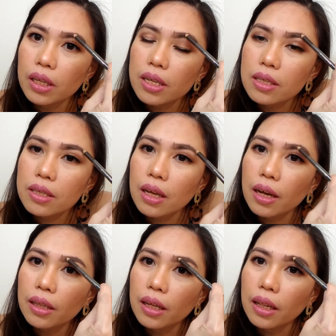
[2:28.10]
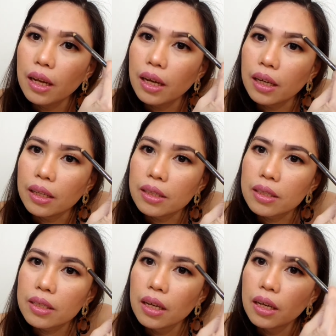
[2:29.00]
inside the
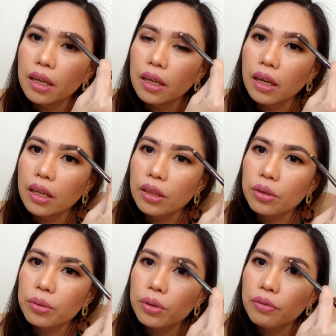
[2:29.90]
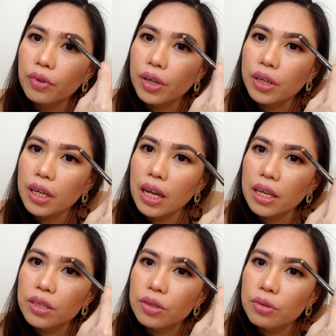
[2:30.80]
lines, and do a very
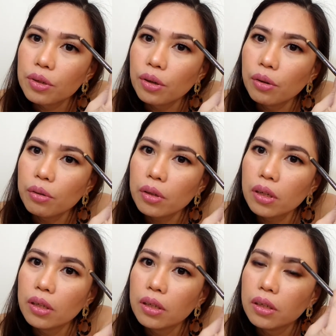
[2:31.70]
light stroke